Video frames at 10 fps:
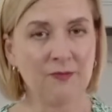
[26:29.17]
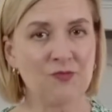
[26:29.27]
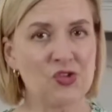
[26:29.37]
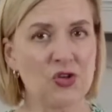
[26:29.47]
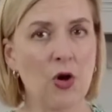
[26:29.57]

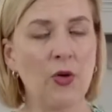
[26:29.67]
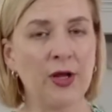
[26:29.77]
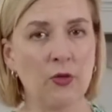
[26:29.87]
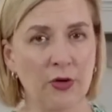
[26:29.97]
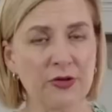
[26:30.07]
So in
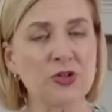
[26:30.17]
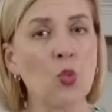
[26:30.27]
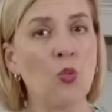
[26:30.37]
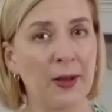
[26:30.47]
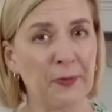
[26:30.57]
order to
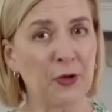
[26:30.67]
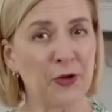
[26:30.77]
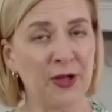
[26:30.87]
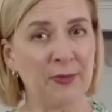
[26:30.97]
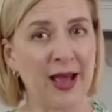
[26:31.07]
whip your
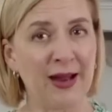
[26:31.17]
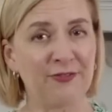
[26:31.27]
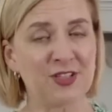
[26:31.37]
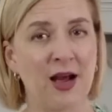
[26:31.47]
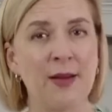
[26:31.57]
cream ahead
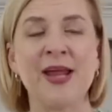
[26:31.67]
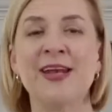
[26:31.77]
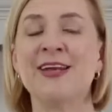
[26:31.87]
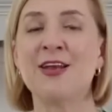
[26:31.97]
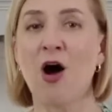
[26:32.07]
of time
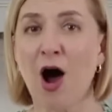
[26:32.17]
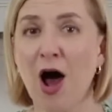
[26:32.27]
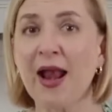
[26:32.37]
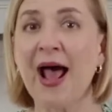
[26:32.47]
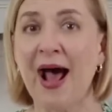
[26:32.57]
and
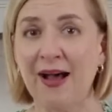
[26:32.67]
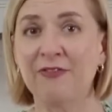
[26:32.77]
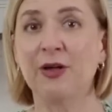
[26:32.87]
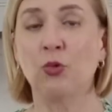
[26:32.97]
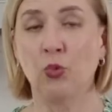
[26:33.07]
not have
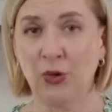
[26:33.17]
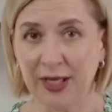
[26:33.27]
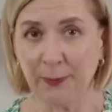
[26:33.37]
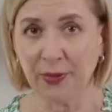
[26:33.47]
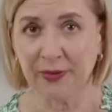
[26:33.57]
it
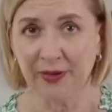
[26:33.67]
weep